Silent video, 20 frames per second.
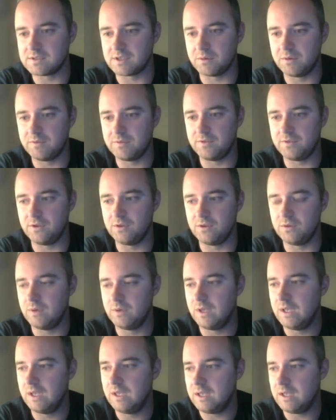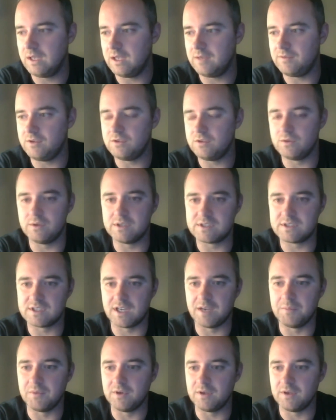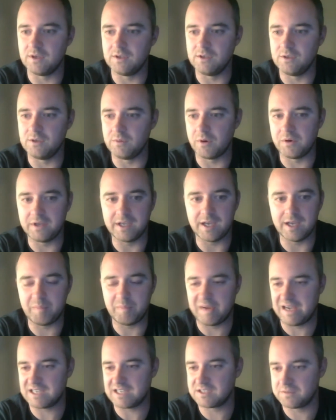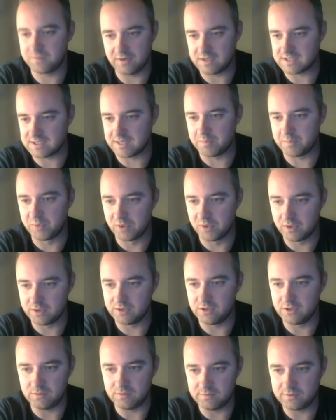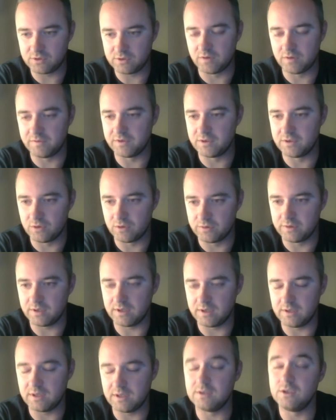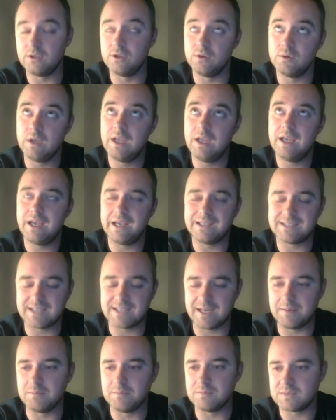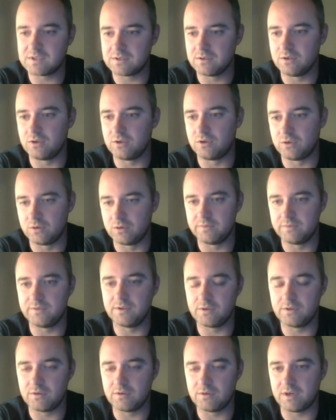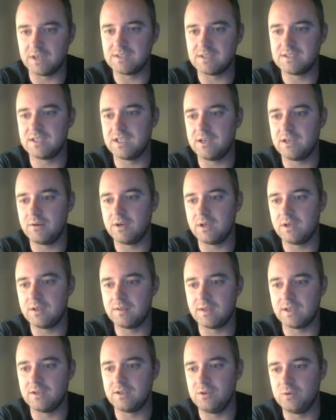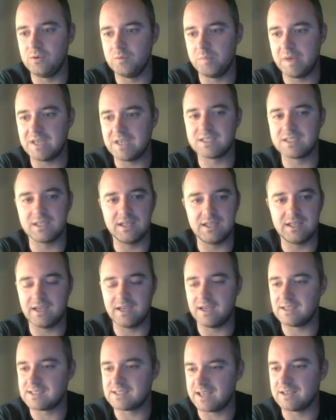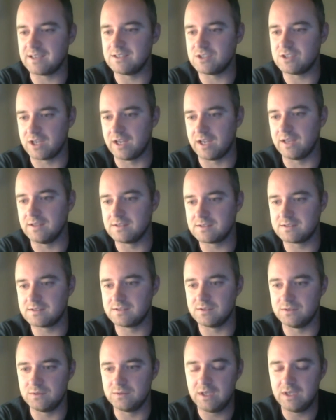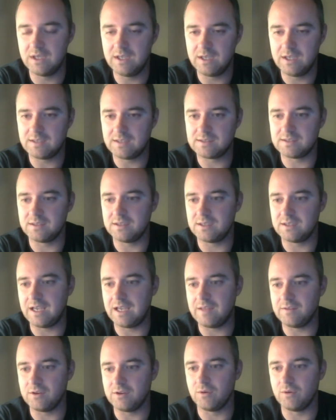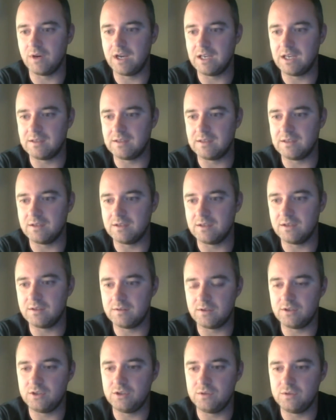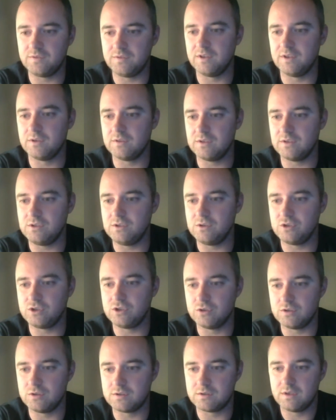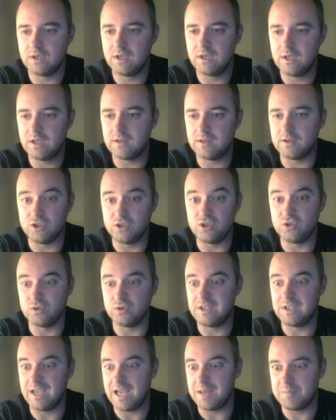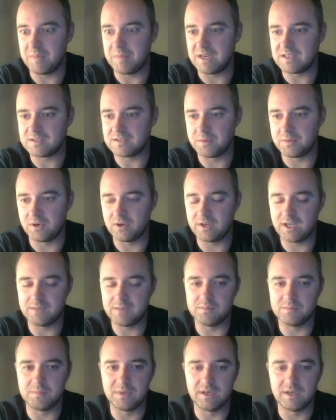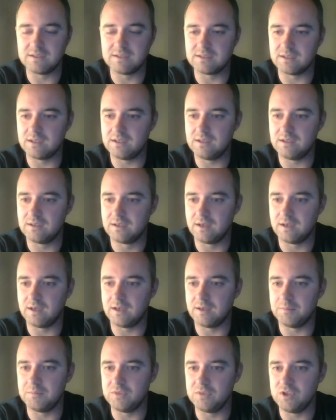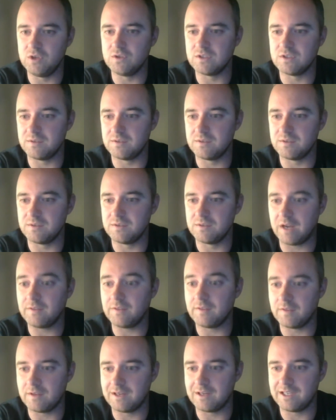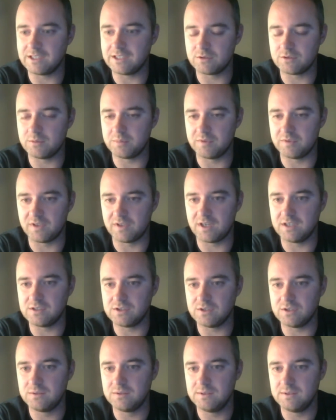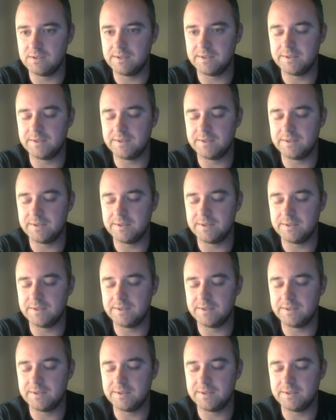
So if you if you do an assignment and you only get a pass, for example, and you've covered all the and you attempt all of the criteria, then you basically get a second chance to to get the grade that that you feel that you should that you should get based upon capability um, using the feedback that the lecturer provides you.